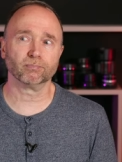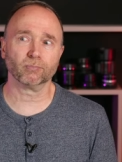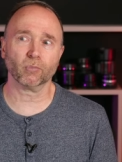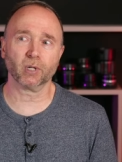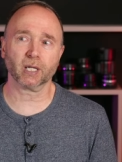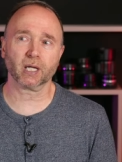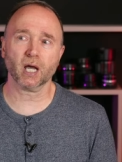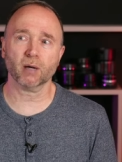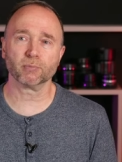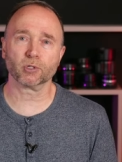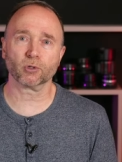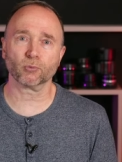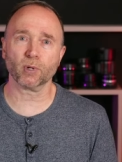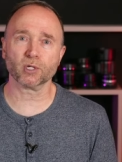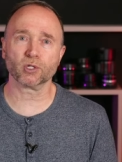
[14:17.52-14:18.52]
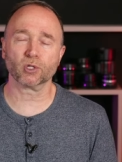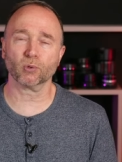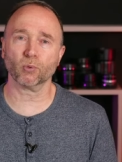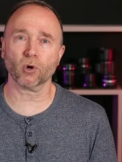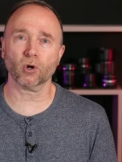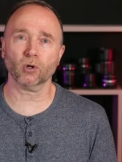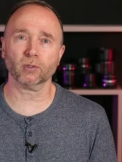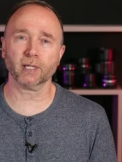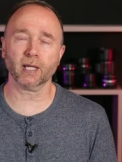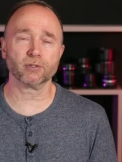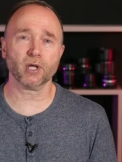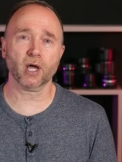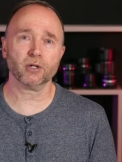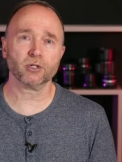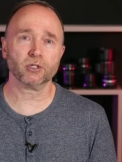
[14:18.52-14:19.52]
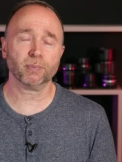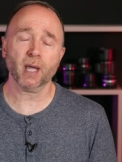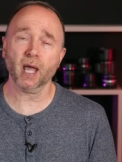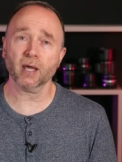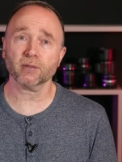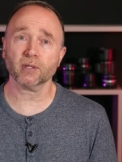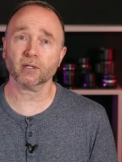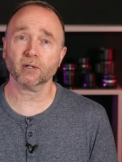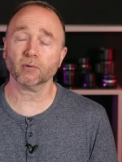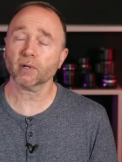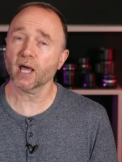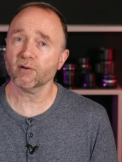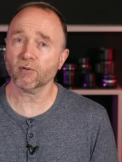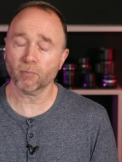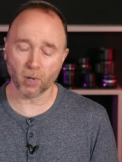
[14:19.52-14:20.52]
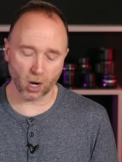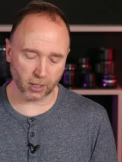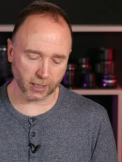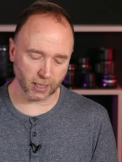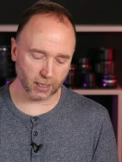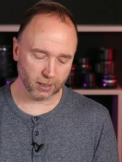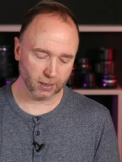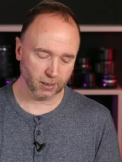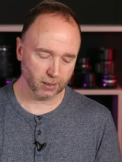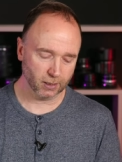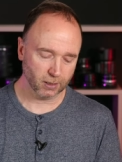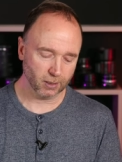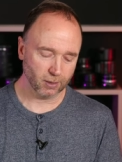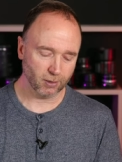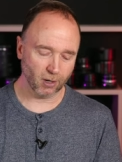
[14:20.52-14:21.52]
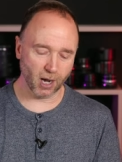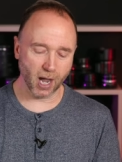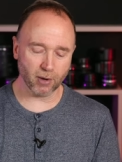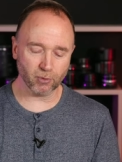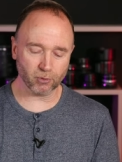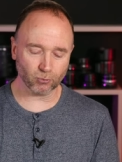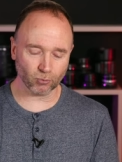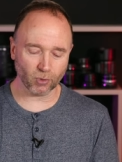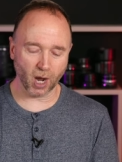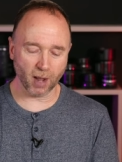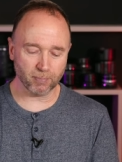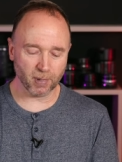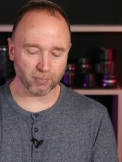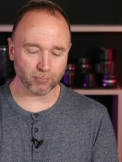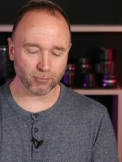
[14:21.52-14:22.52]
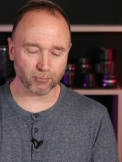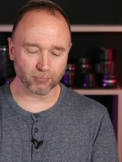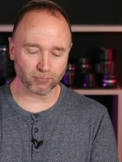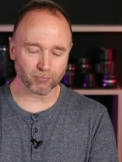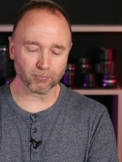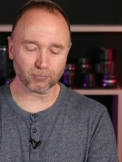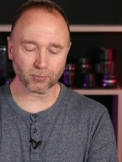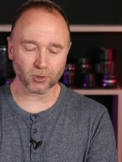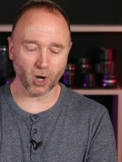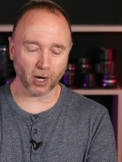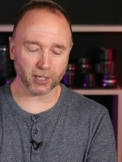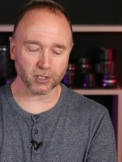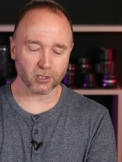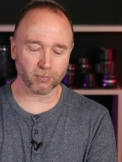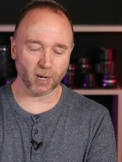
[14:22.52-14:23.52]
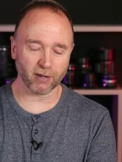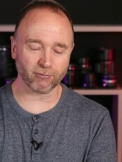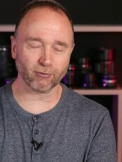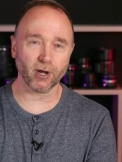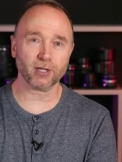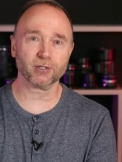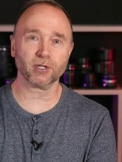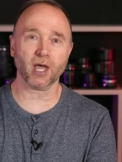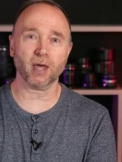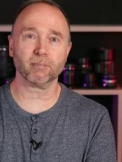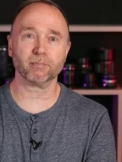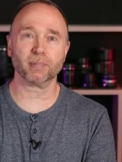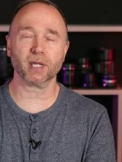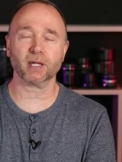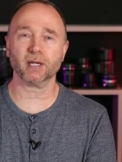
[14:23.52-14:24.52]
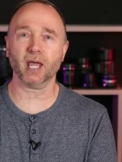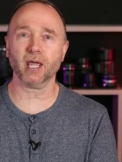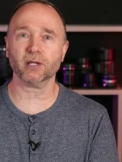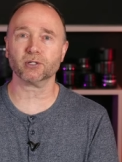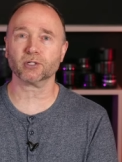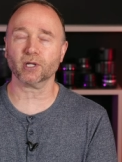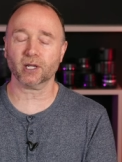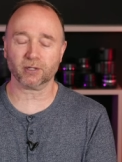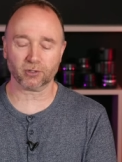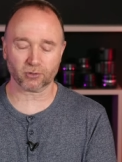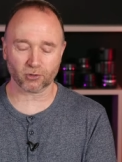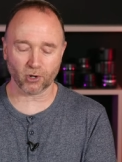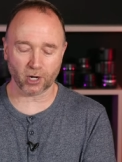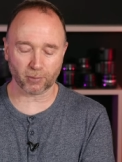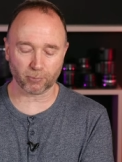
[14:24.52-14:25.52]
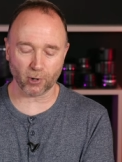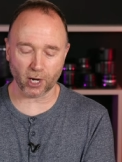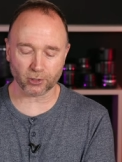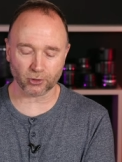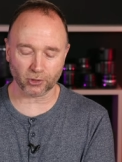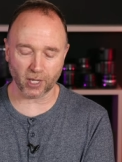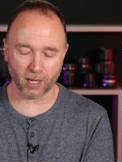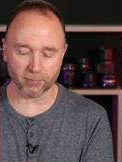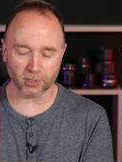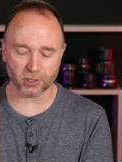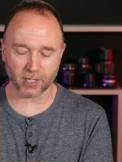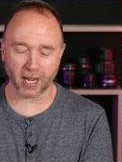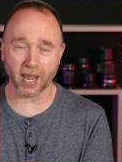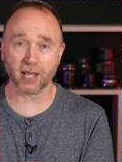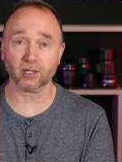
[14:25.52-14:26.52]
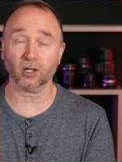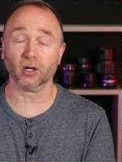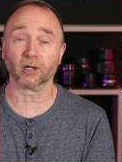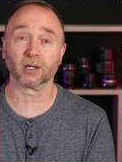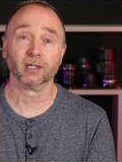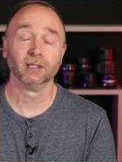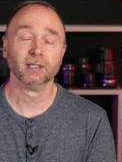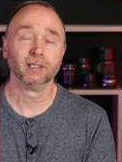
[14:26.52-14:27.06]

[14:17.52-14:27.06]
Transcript: when it comes to the rest of the world, outside of Japan, they don't have a market. I would, I've been talking to my friends at B and H and try to pressure them to say, hey, look,